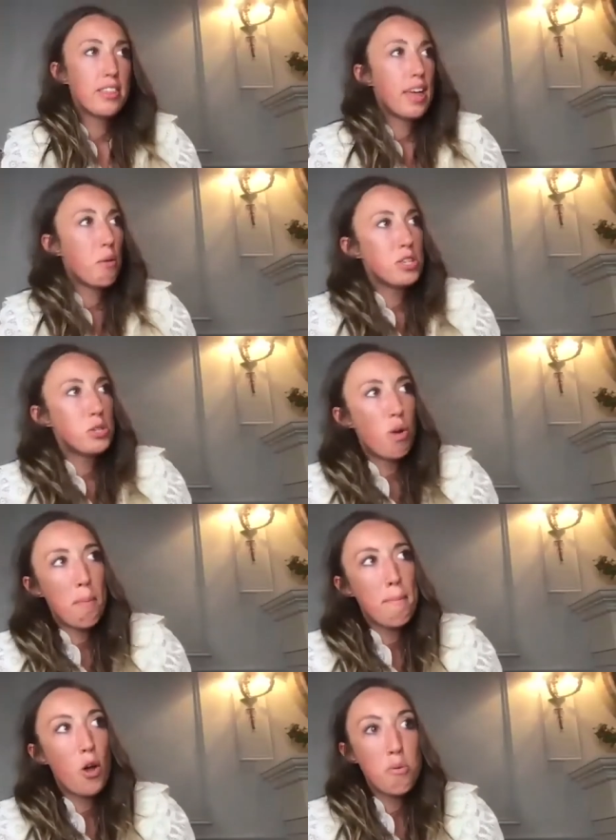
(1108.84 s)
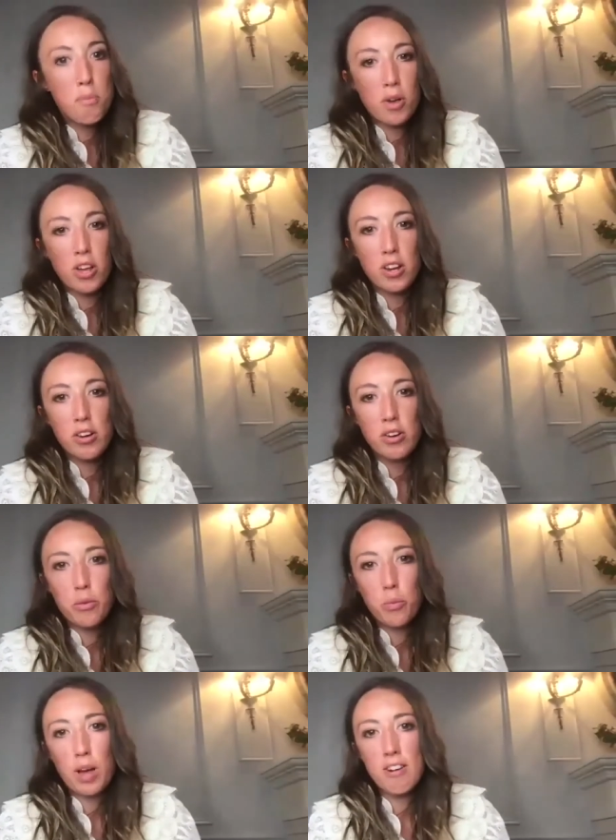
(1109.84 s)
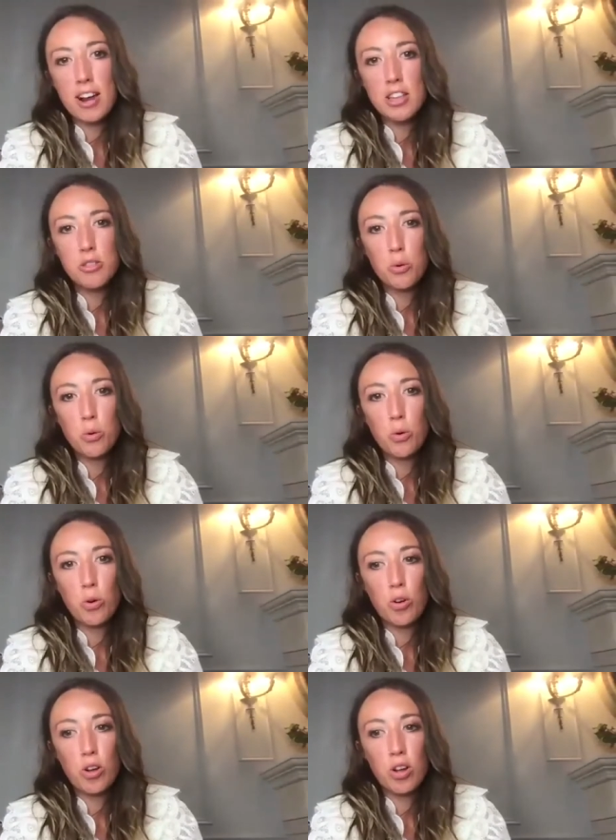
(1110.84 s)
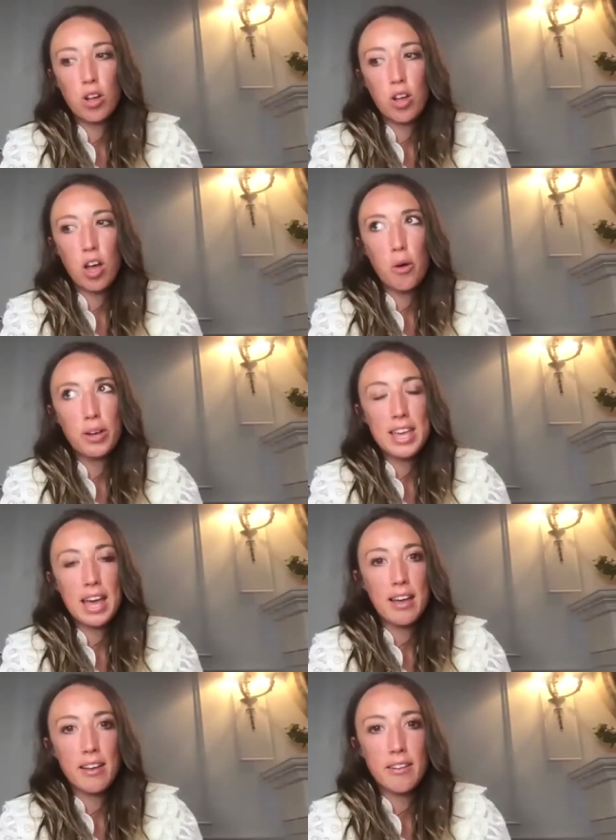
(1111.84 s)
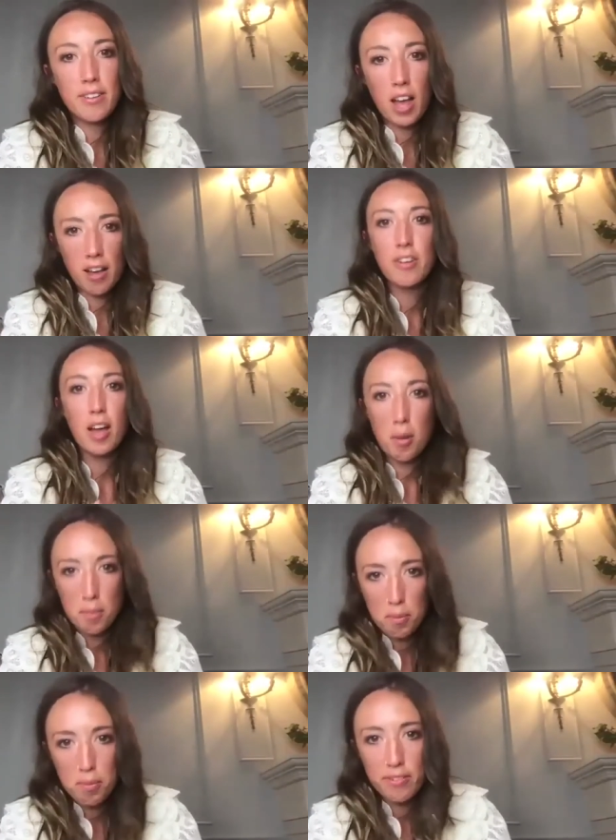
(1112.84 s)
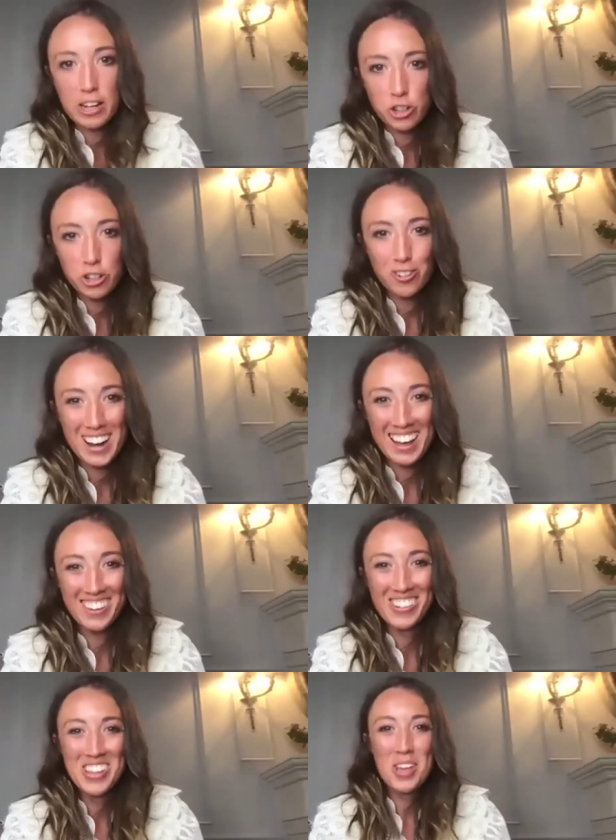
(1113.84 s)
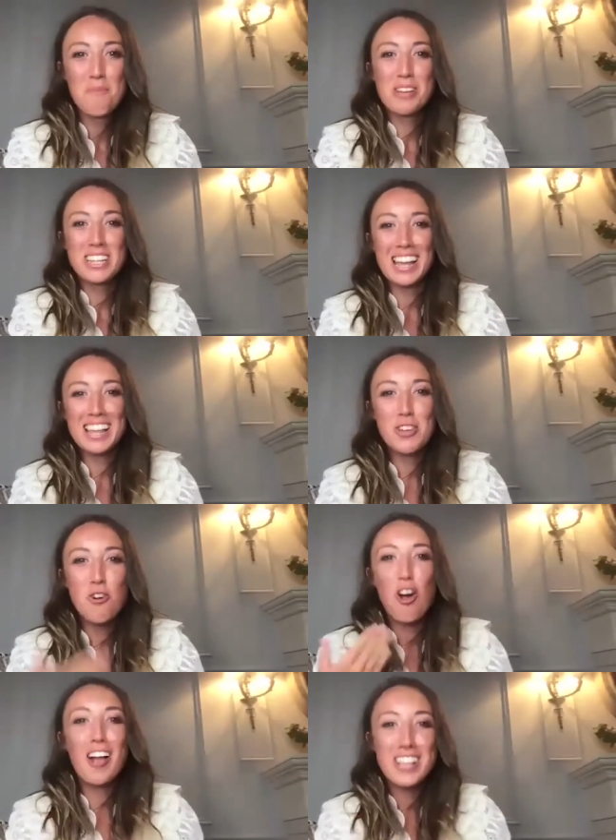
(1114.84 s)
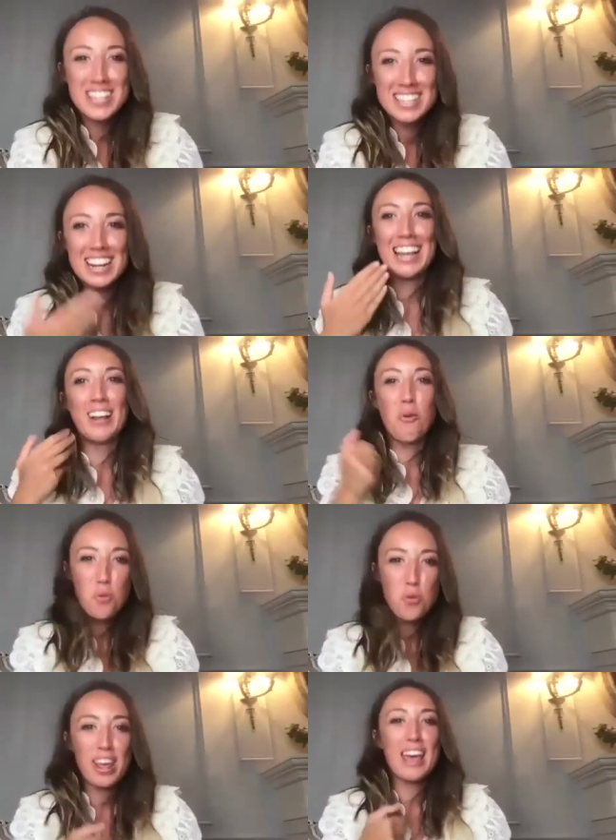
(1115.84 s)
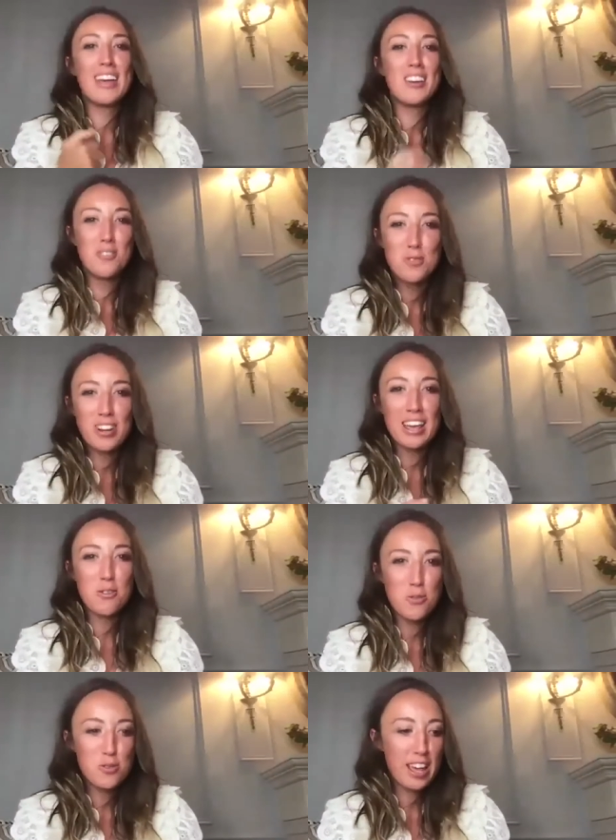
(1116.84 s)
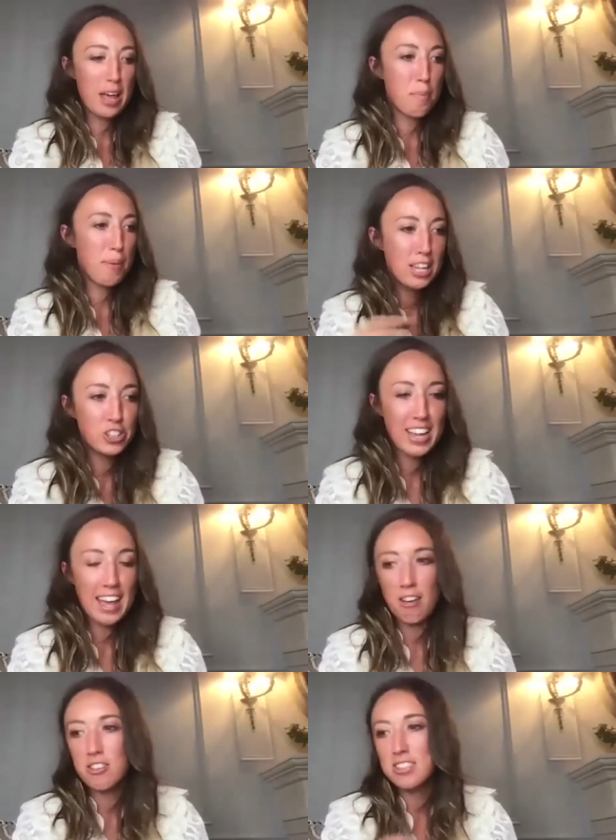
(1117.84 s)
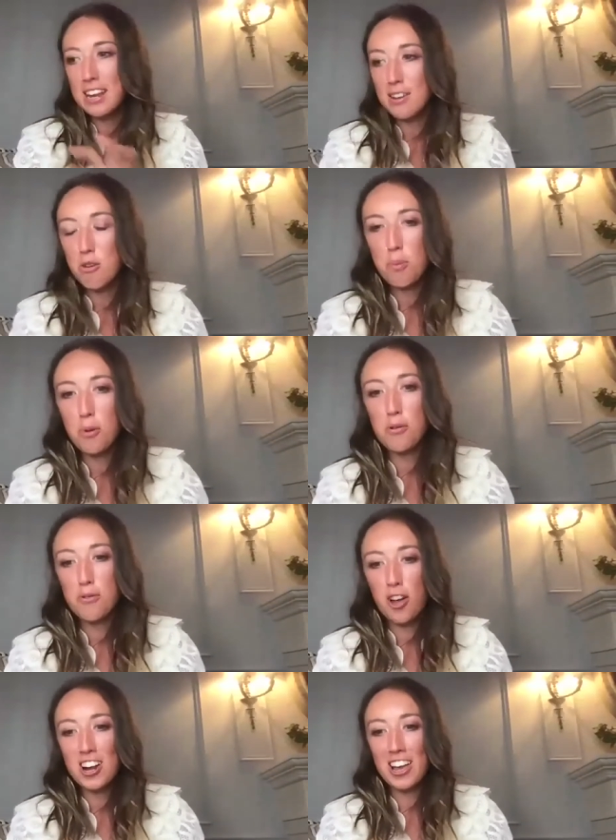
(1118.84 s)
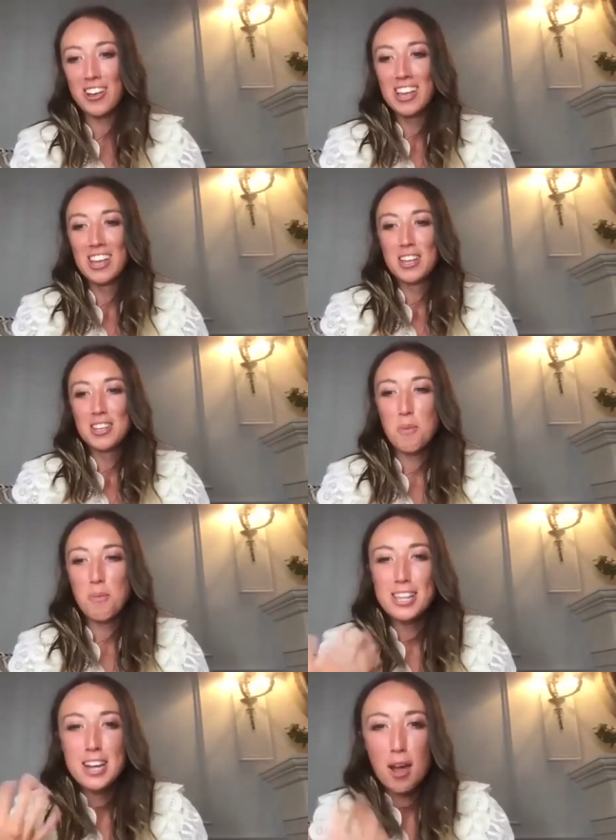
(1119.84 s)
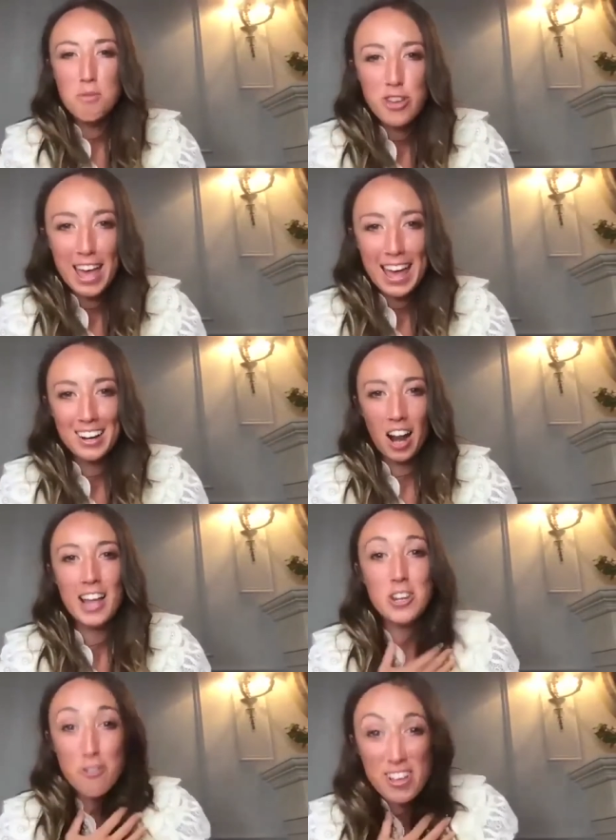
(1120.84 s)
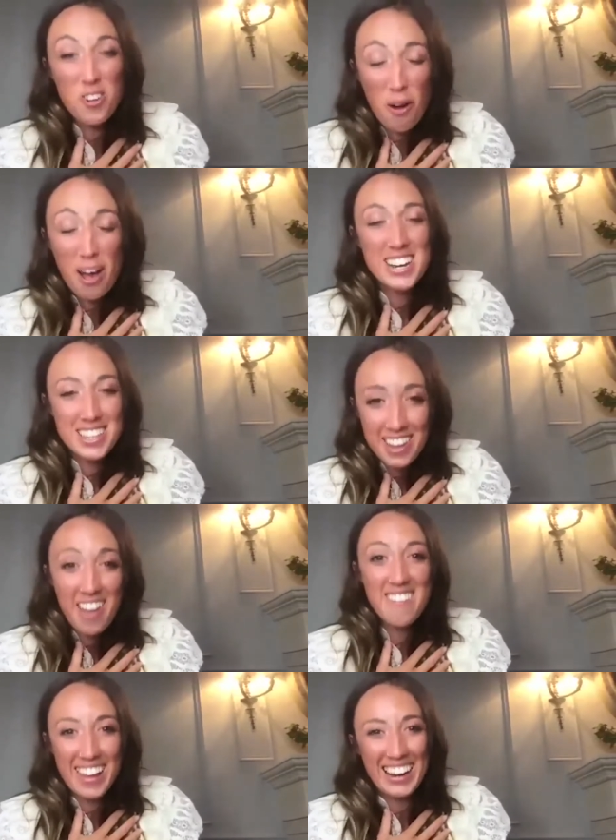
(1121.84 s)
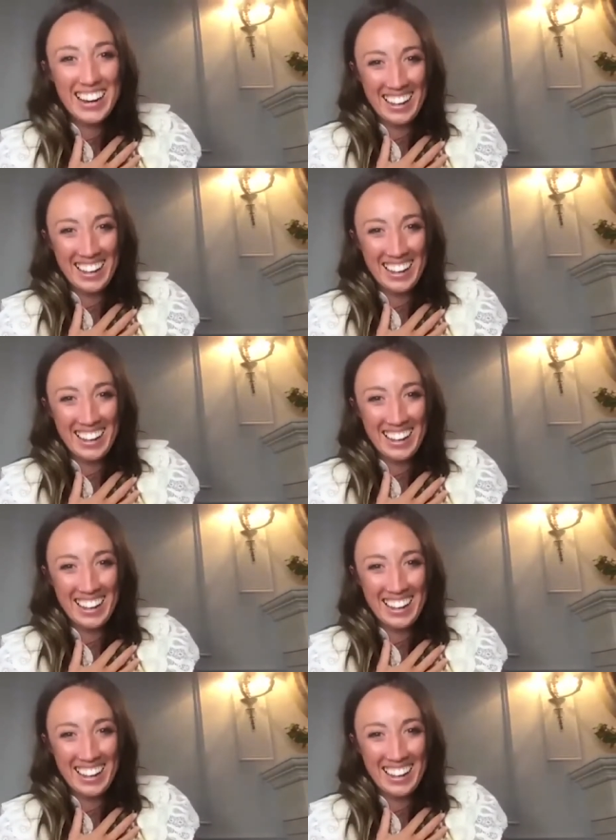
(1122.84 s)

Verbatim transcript: There was one moment where I thought, oh, okay, I've, I've, I'm a professional now. Because I think you're hustling all day, all day, all day, pitching out, sending your portfolio so by the time you get a client, you feel quite deserving.